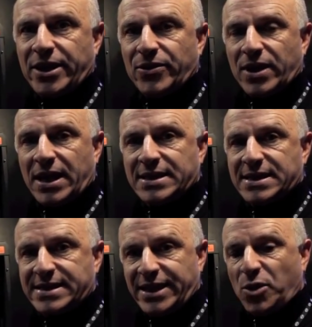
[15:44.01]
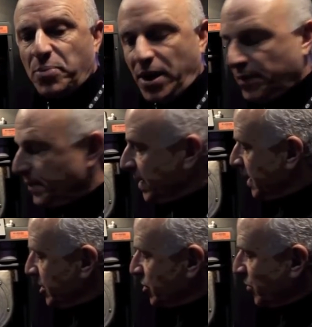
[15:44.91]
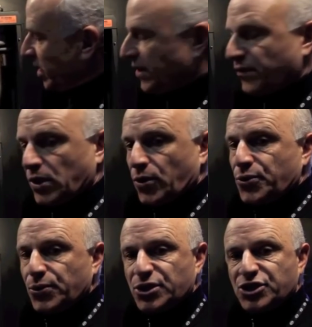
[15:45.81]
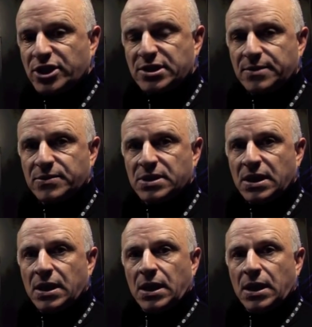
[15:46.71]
can utilize a single pump to really flow through the systems,